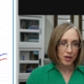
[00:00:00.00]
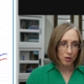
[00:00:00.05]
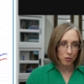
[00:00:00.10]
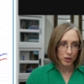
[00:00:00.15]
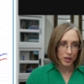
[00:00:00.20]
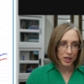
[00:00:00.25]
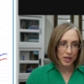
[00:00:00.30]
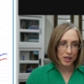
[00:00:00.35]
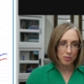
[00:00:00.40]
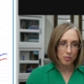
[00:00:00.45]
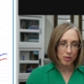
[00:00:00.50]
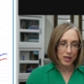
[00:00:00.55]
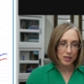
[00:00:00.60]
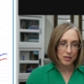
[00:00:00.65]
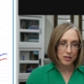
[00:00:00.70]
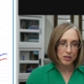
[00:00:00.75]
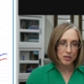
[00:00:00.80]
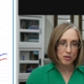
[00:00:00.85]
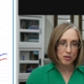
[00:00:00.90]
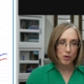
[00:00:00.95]
when he
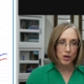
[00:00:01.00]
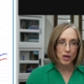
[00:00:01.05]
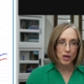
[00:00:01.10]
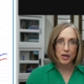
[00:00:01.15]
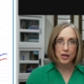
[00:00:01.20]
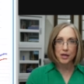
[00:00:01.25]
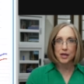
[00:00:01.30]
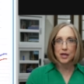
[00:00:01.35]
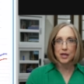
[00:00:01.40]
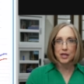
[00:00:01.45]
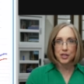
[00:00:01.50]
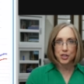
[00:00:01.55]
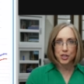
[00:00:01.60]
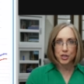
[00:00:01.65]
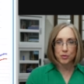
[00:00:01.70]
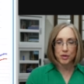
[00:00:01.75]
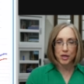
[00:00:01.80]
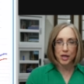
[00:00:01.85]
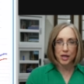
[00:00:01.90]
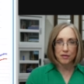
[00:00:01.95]
passes away,
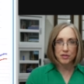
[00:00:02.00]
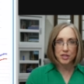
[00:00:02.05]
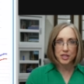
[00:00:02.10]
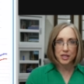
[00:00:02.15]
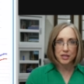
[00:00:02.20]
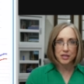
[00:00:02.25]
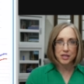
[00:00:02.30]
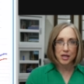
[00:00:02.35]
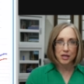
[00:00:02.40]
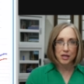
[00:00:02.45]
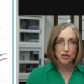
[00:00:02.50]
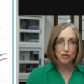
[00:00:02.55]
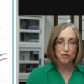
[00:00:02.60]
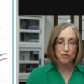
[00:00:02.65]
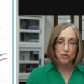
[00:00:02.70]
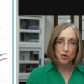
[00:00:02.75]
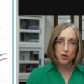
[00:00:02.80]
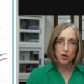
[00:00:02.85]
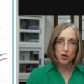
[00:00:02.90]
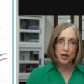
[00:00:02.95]
she would have six
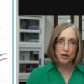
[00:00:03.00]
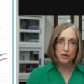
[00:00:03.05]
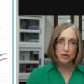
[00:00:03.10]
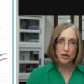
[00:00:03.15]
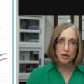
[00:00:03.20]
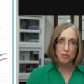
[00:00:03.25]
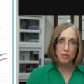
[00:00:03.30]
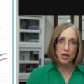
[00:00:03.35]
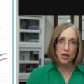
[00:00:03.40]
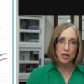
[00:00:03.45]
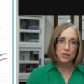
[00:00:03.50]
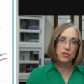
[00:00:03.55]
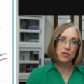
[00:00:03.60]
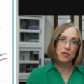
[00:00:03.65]
thousand four hundred dollars a month.